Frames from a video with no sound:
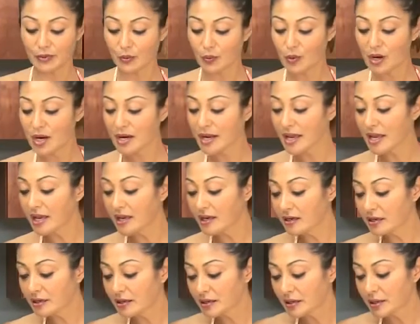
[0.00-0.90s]
the 1
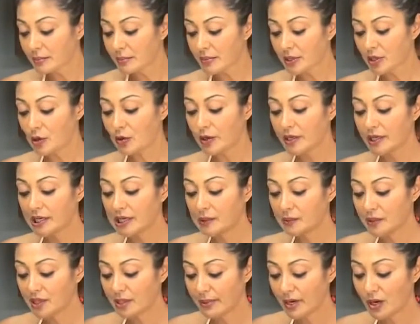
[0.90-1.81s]
egg, I'm going
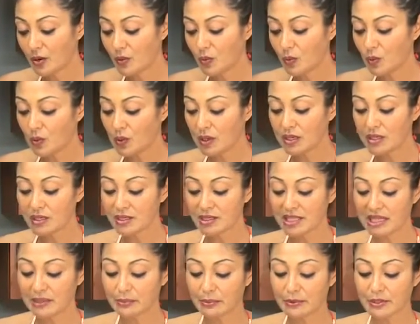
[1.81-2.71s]
in with about 1
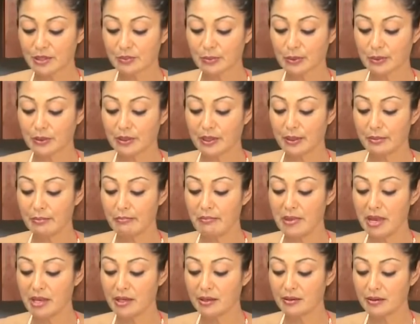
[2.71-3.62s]
tablespoon of
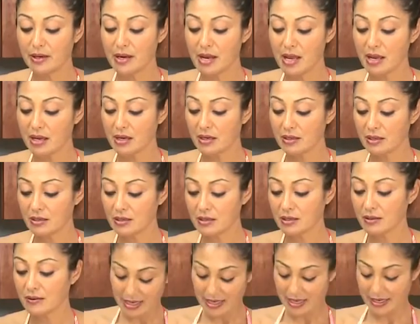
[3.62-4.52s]

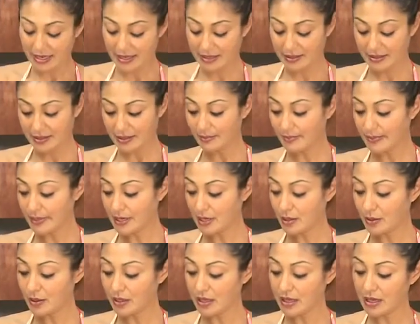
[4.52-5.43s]
mayonnaise and
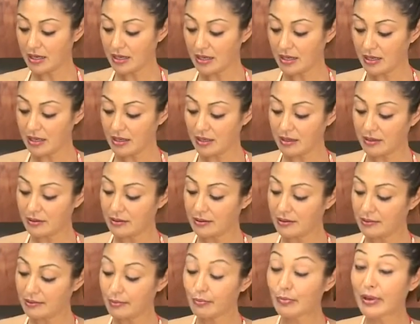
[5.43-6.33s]
about a
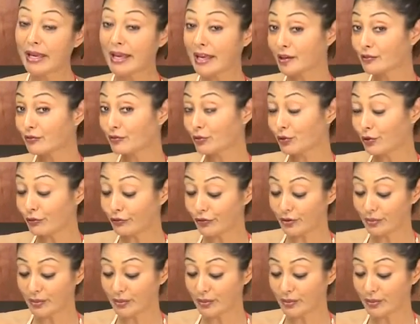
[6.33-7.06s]
handful for